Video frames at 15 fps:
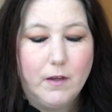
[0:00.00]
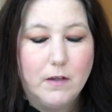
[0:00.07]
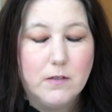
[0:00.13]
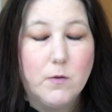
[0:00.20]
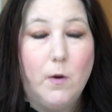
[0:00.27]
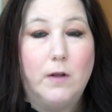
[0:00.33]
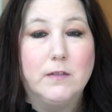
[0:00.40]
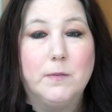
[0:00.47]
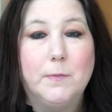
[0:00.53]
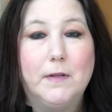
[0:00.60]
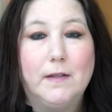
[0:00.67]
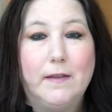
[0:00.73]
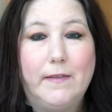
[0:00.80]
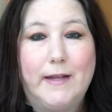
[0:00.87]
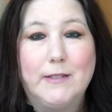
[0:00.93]
So
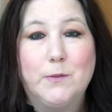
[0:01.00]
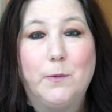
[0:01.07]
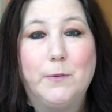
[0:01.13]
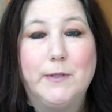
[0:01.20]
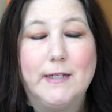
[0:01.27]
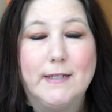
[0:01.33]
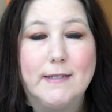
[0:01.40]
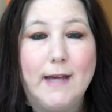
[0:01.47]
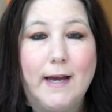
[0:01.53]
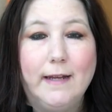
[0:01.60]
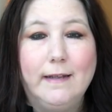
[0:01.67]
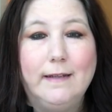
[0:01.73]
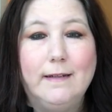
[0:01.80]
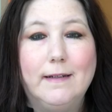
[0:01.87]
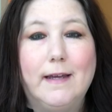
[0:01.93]
ultimately, that's what we
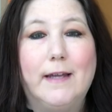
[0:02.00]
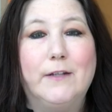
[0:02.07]
decided.